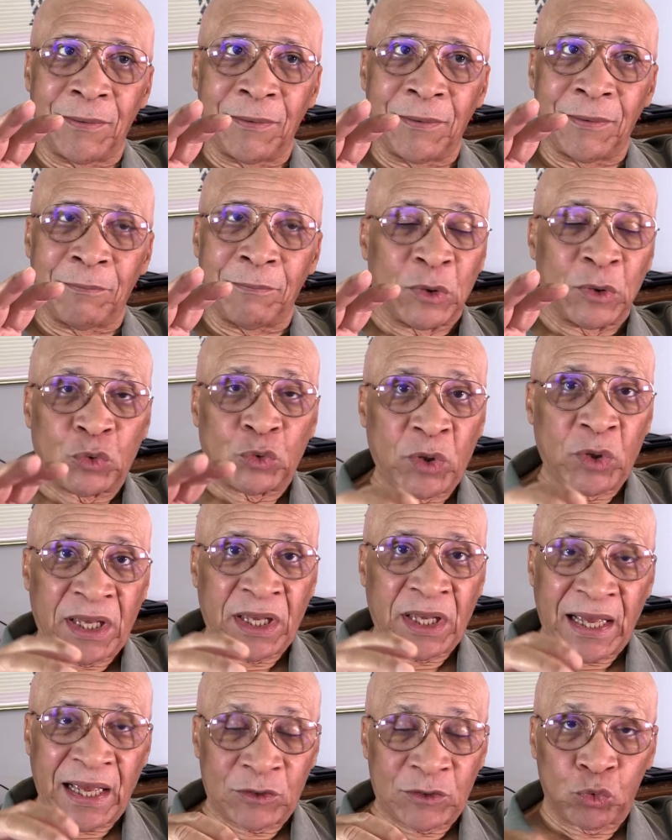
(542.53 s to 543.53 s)
But you
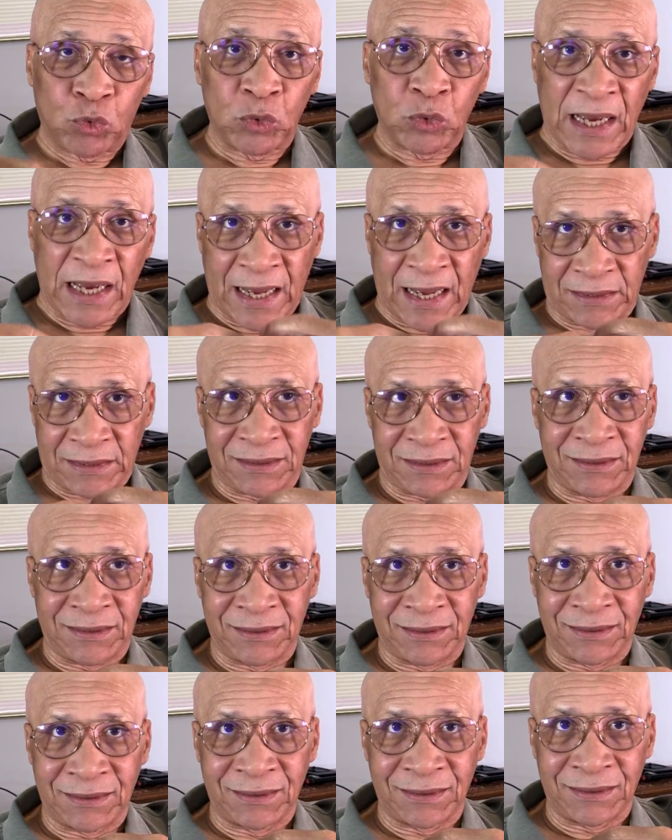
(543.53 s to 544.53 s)
can't do that
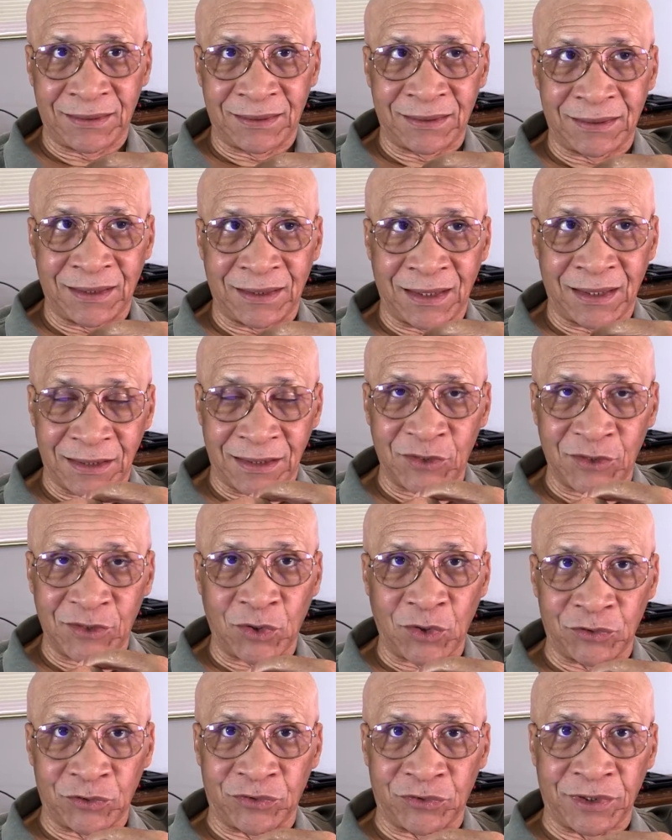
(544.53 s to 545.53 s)
in this
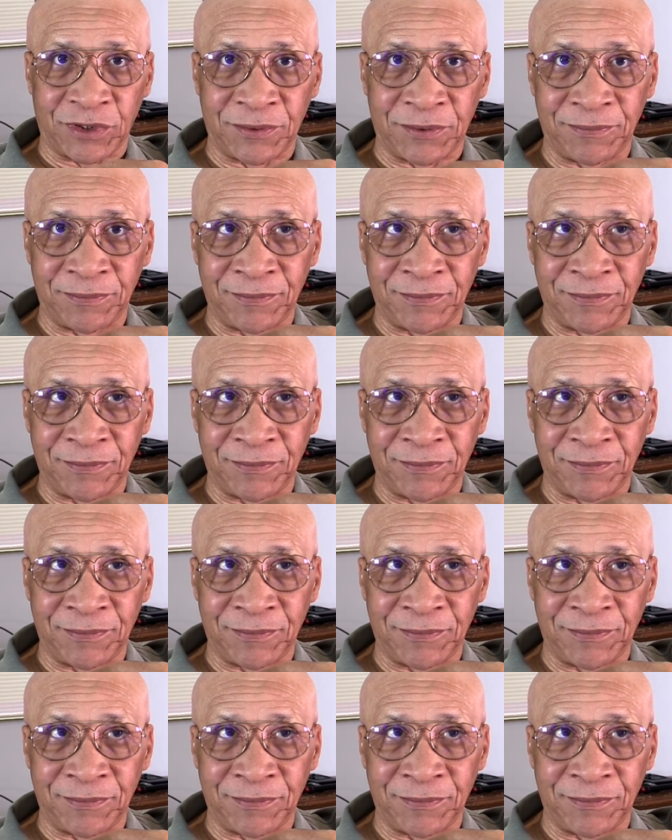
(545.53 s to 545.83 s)
country.